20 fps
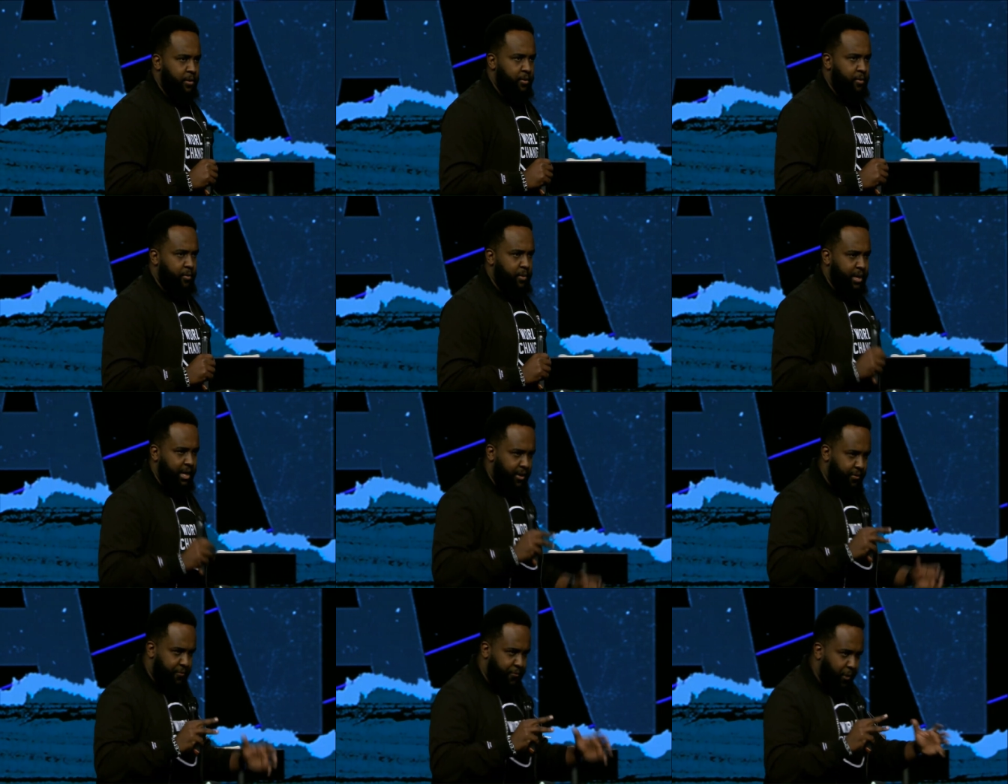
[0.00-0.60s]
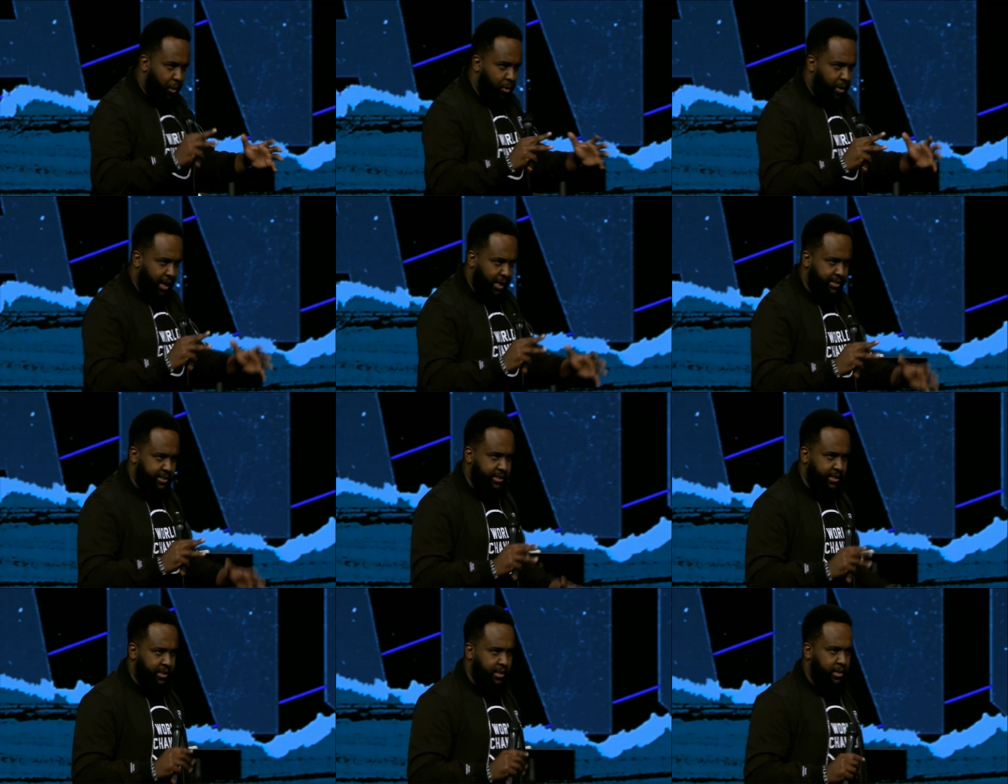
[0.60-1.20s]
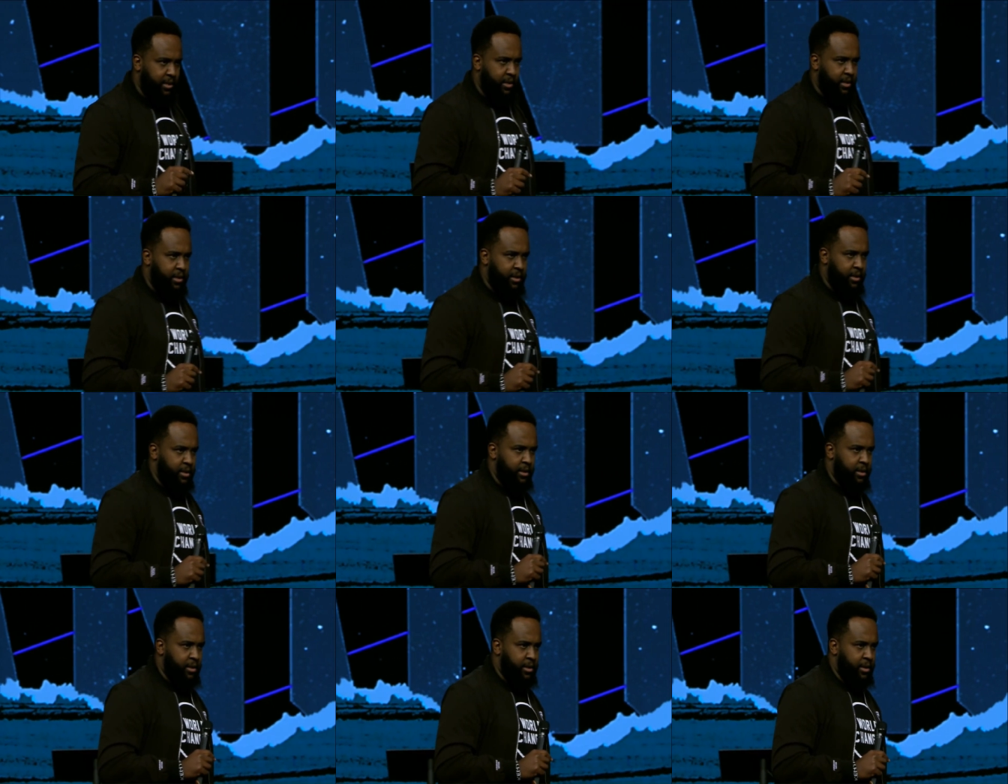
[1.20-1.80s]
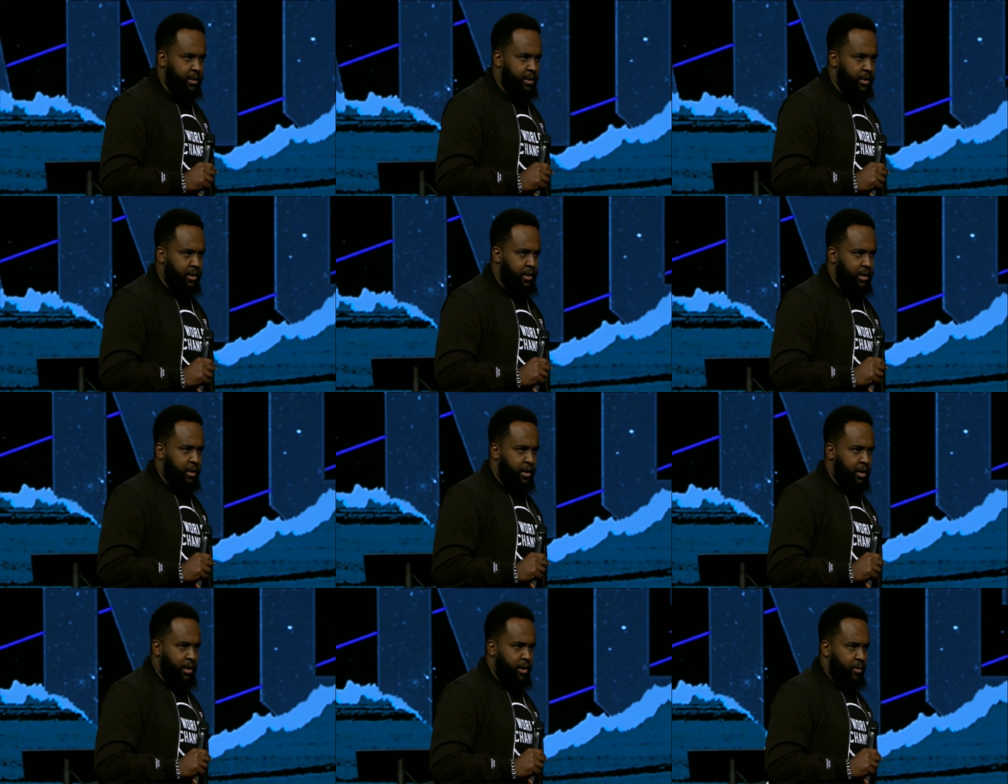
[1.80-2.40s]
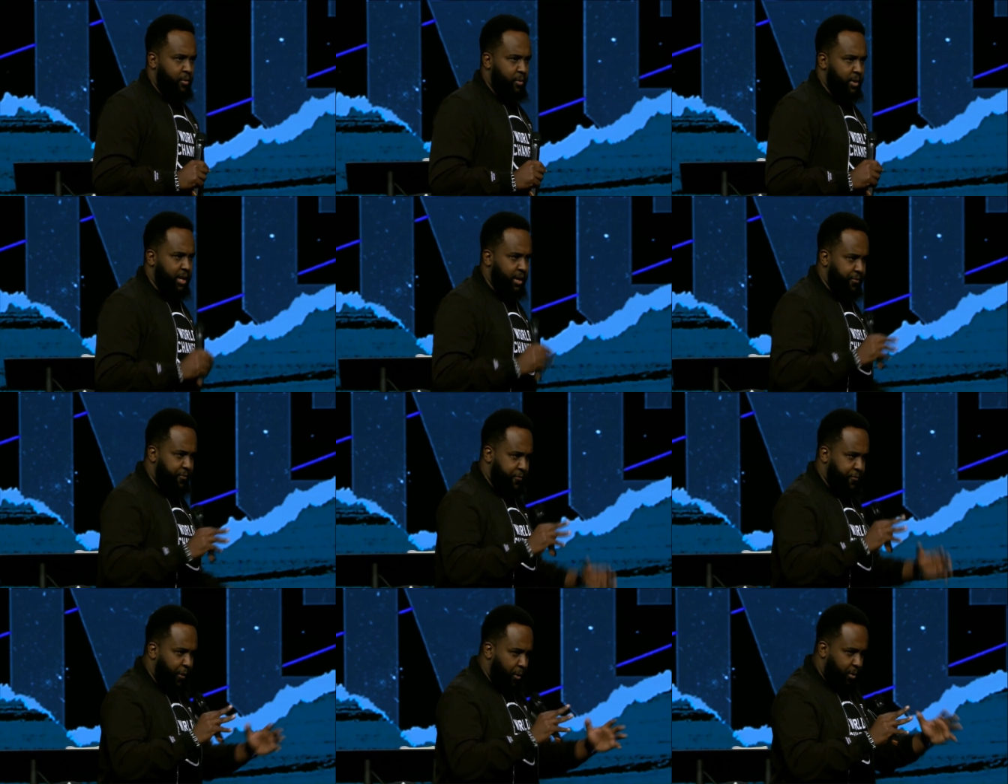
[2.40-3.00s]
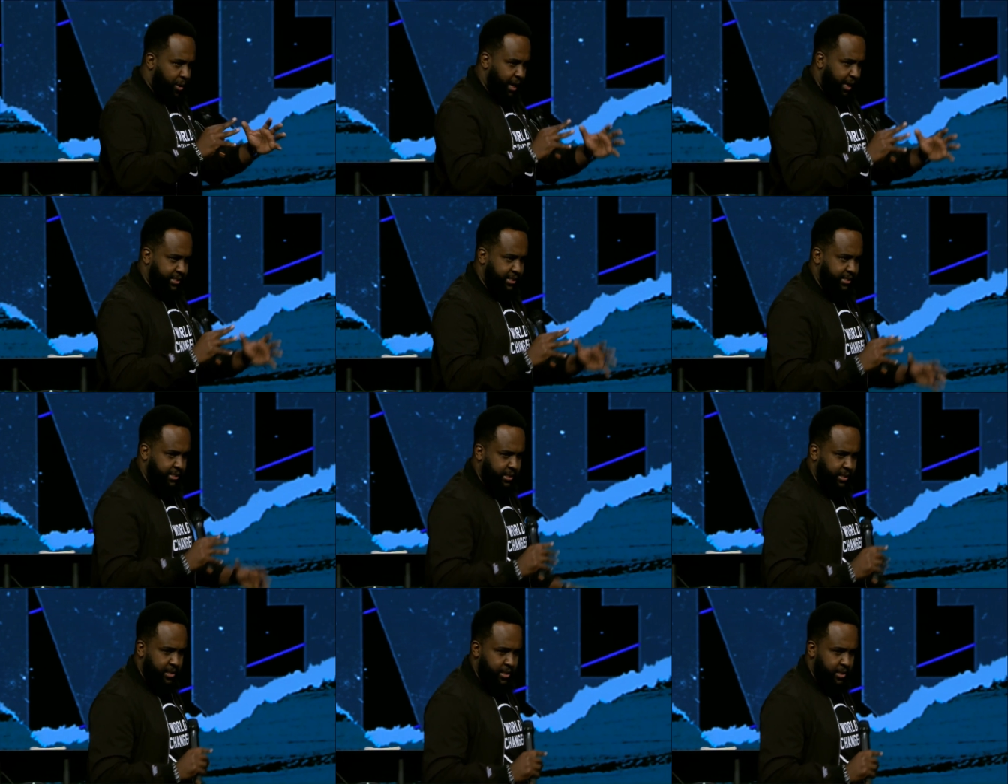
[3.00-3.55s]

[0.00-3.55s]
We need focus. We need focus.